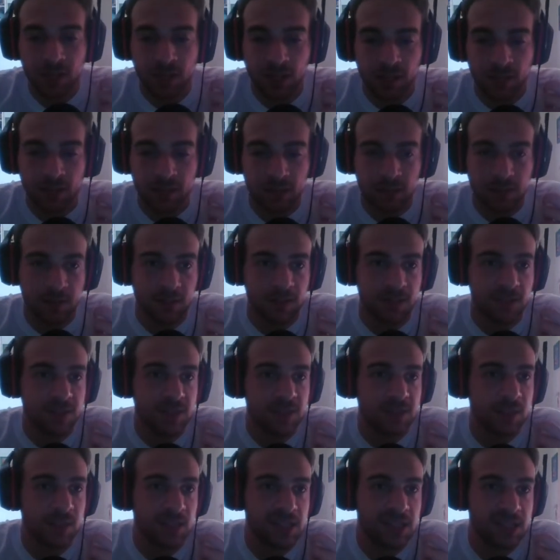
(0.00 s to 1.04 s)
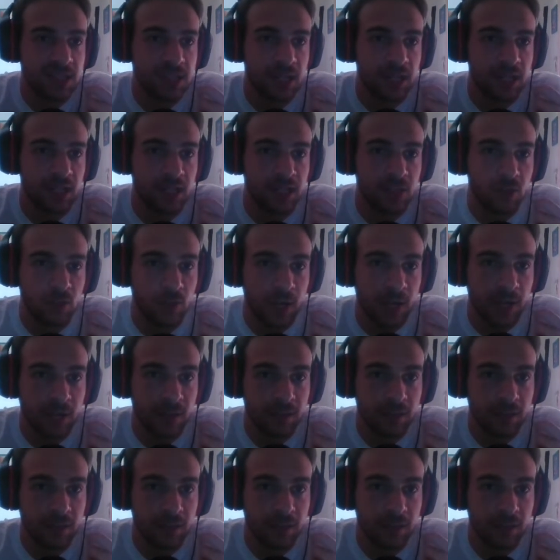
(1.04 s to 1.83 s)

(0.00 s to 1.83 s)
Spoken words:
and still staying in red,